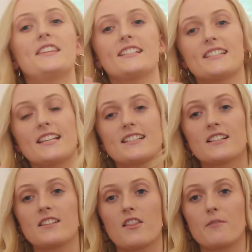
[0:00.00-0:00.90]
This is
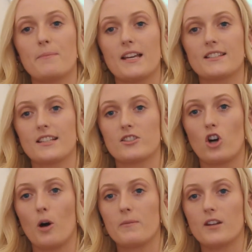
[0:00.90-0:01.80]
another basic
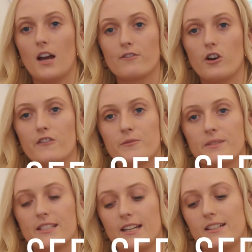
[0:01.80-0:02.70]
top that I've got
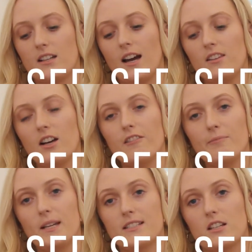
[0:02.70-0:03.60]
from Seed. I
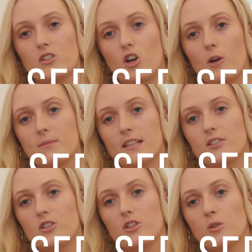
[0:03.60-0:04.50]
love basic tops
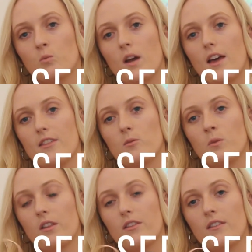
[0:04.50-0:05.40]
as you can wear them
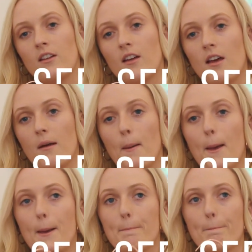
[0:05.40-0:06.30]
with
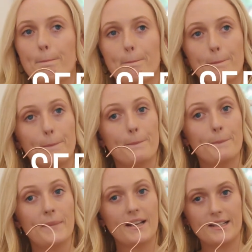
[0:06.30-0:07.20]

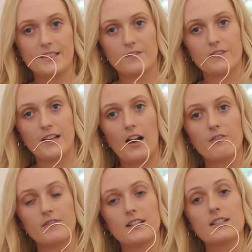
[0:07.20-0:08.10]
many different
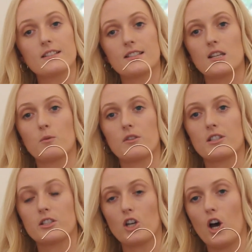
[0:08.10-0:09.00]
outfits, with
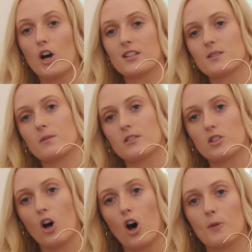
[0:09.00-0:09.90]
skirts, with
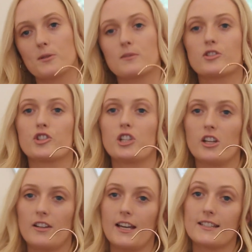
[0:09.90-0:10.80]
tops, with
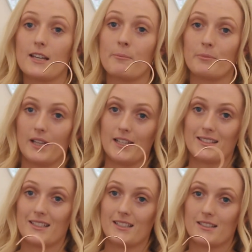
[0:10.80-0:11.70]
gilets and
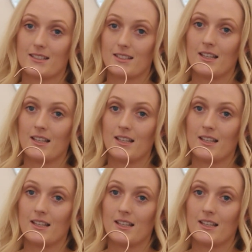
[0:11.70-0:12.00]
blazers.